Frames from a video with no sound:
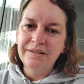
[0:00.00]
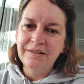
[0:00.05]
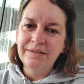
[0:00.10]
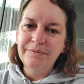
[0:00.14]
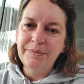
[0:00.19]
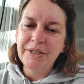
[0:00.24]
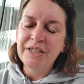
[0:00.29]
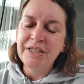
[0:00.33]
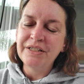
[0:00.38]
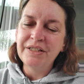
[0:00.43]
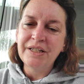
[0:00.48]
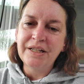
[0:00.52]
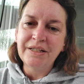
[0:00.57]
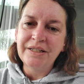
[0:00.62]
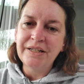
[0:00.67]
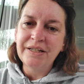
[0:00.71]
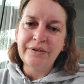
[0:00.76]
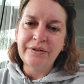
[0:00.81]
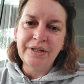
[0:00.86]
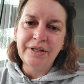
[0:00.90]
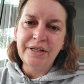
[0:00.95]
because that's
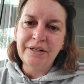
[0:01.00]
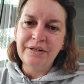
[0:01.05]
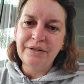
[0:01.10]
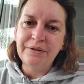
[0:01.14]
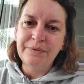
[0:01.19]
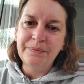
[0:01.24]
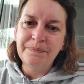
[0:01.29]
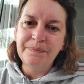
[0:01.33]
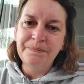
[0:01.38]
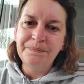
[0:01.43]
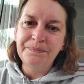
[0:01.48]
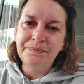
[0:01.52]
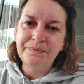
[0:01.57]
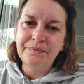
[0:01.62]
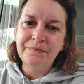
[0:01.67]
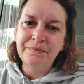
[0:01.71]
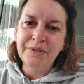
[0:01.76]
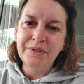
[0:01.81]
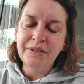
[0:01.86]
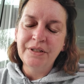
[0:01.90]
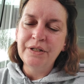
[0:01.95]
how they do.
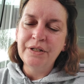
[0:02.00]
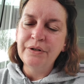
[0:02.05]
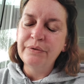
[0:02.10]
You